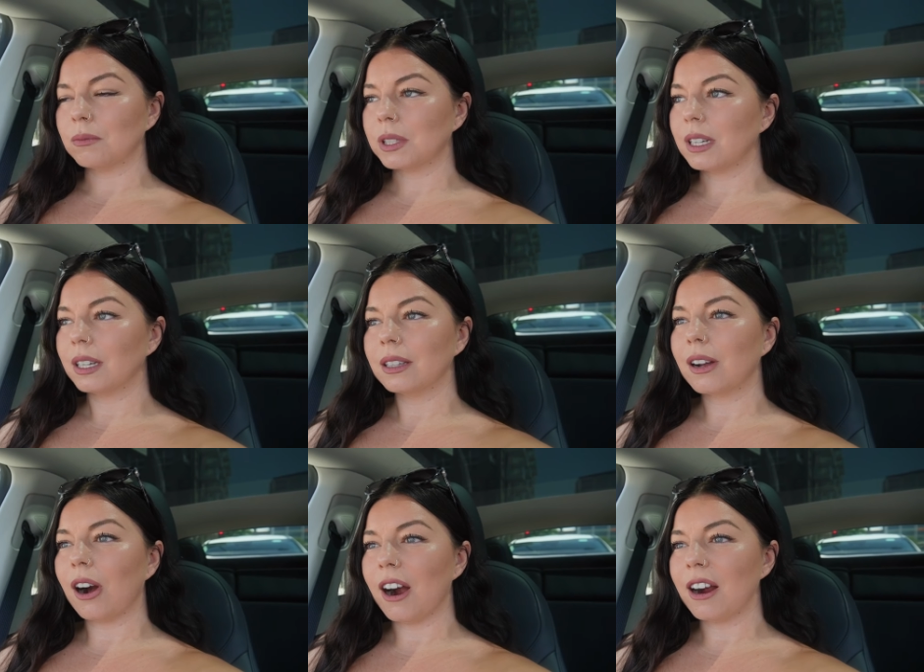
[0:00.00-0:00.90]
I'm sitting in the
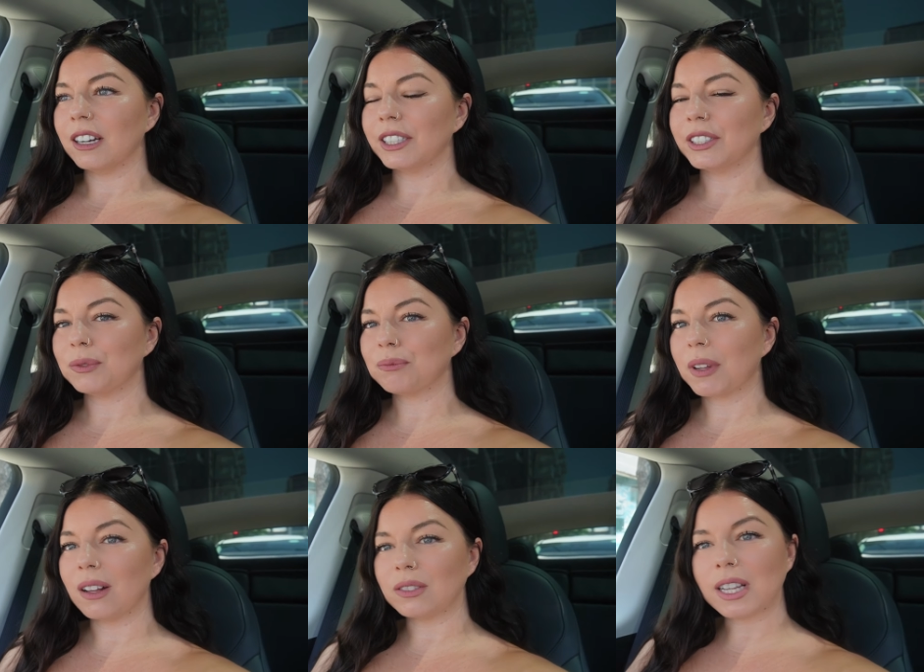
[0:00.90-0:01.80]
car
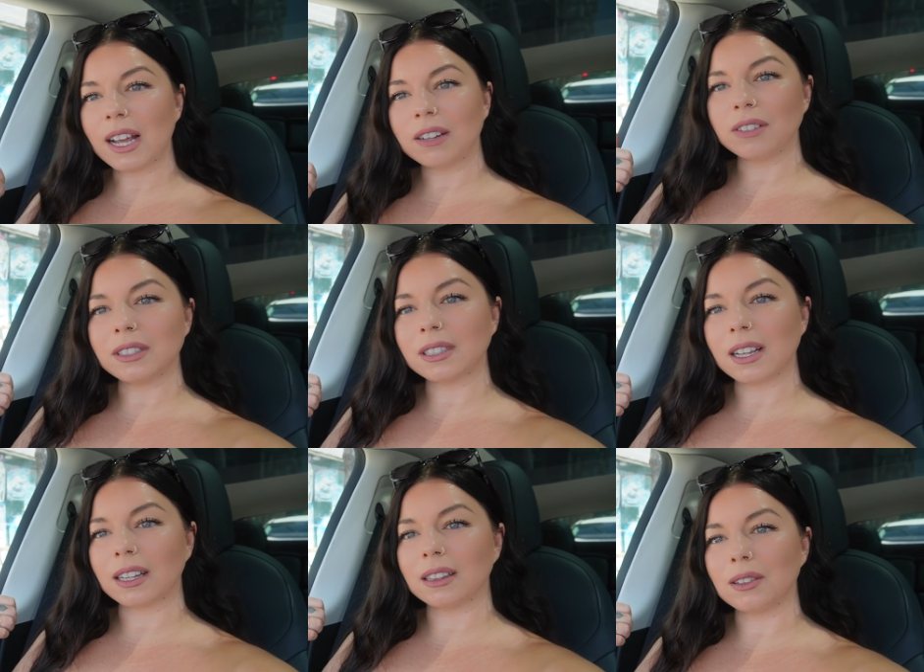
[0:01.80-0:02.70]
outside of this
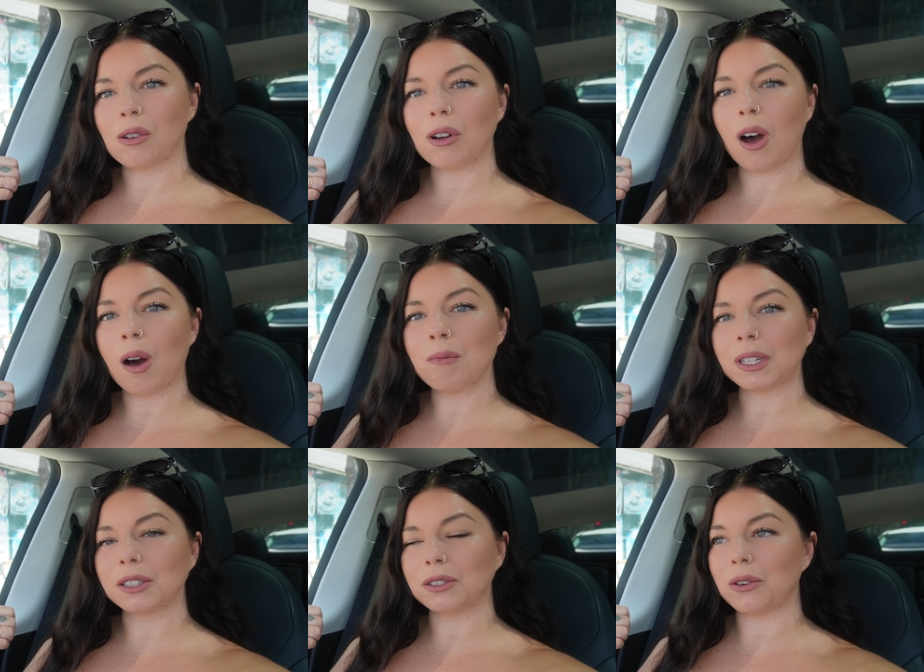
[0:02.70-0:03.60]
like little
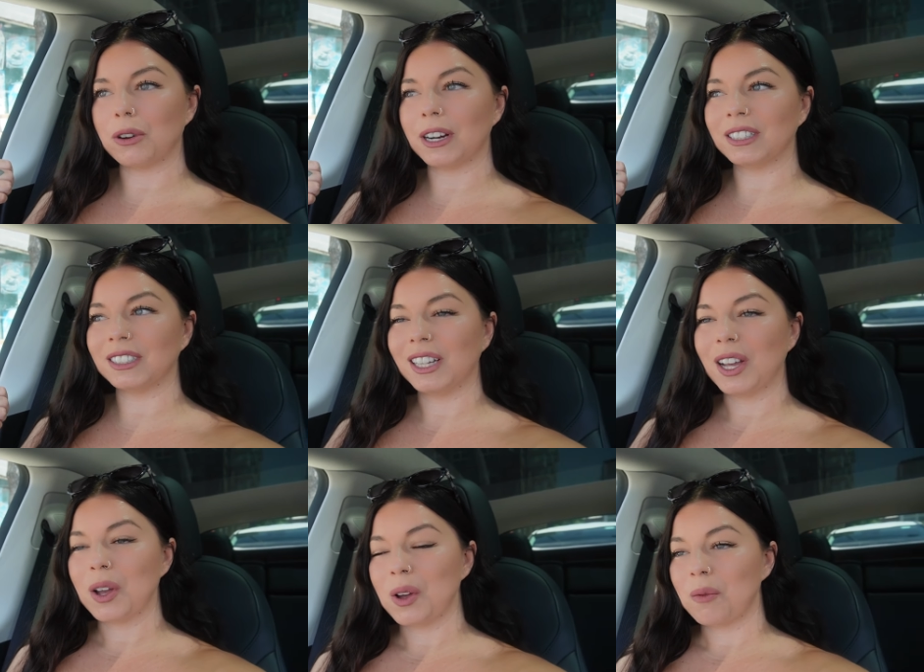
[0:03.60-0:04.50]
comic store
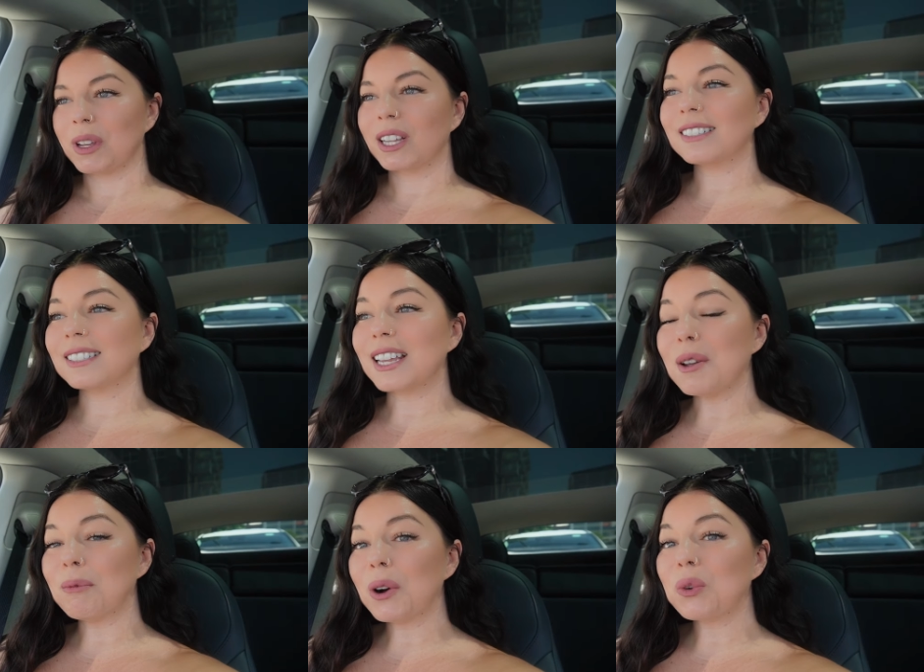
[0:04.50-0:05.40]
because
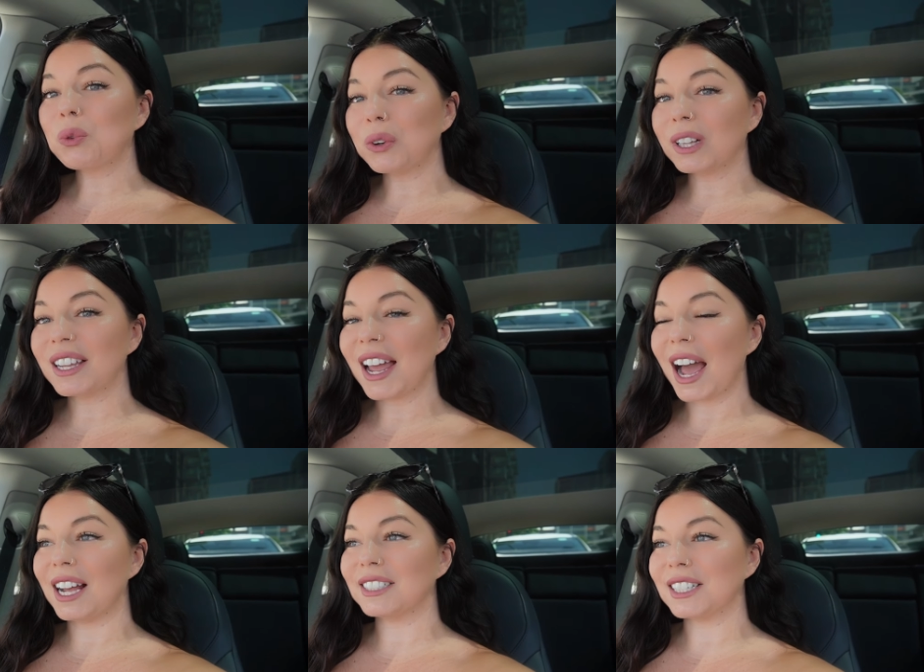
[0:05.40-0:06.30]
Damo really
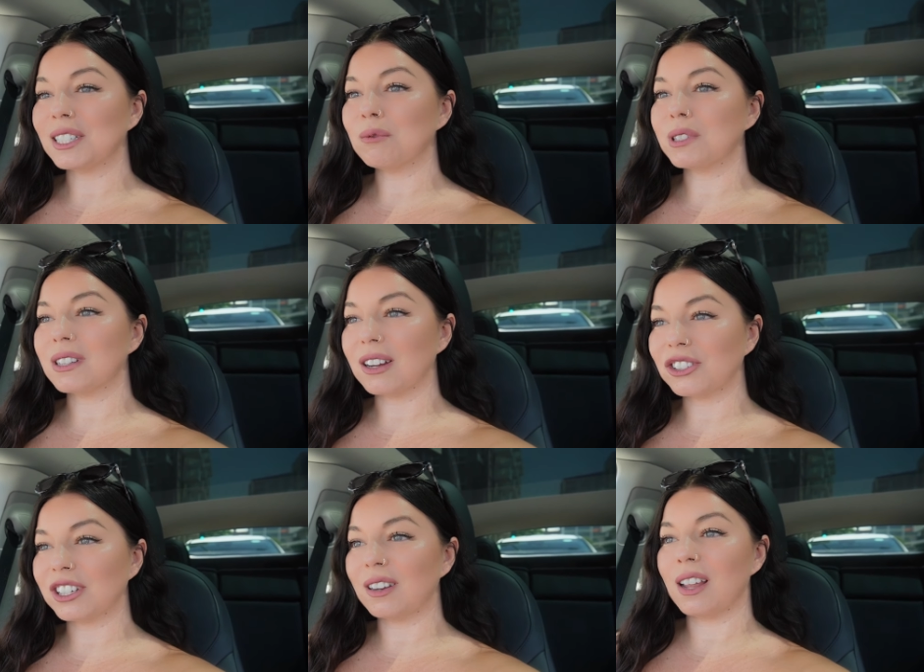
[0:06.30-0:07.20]
has an
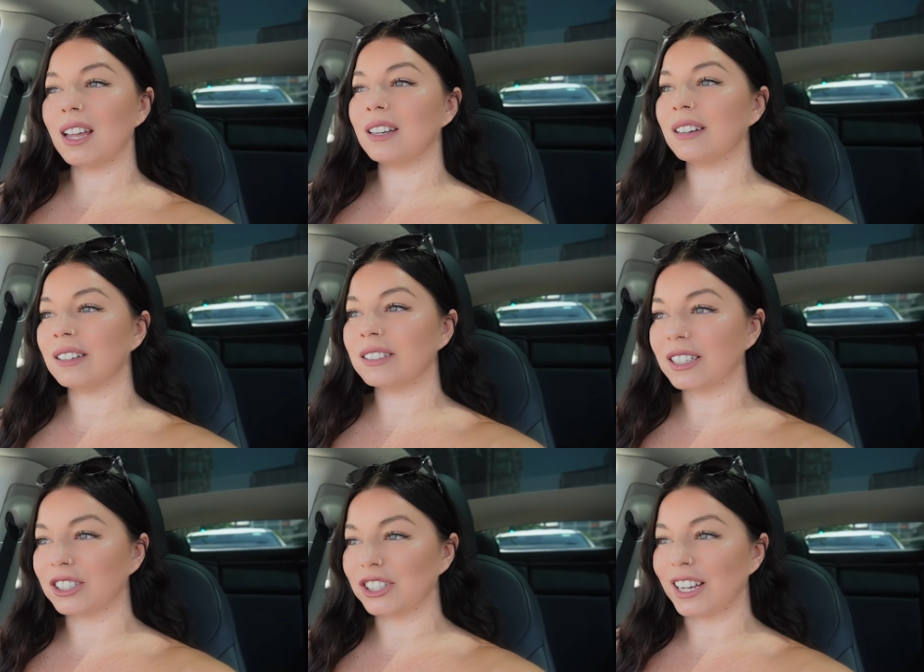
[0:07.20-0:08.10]
obsession and an
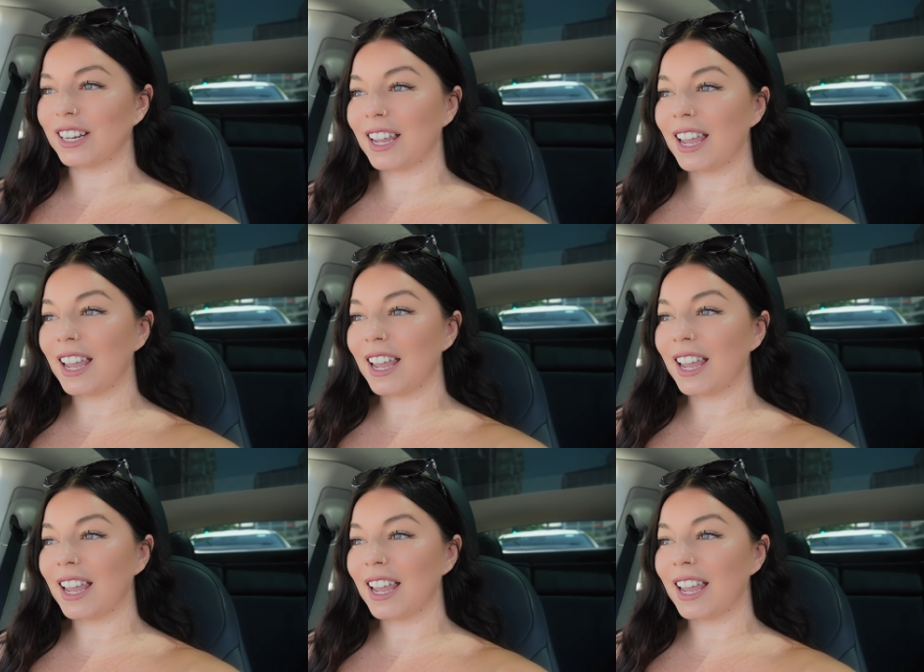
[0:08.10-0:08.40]
addiction.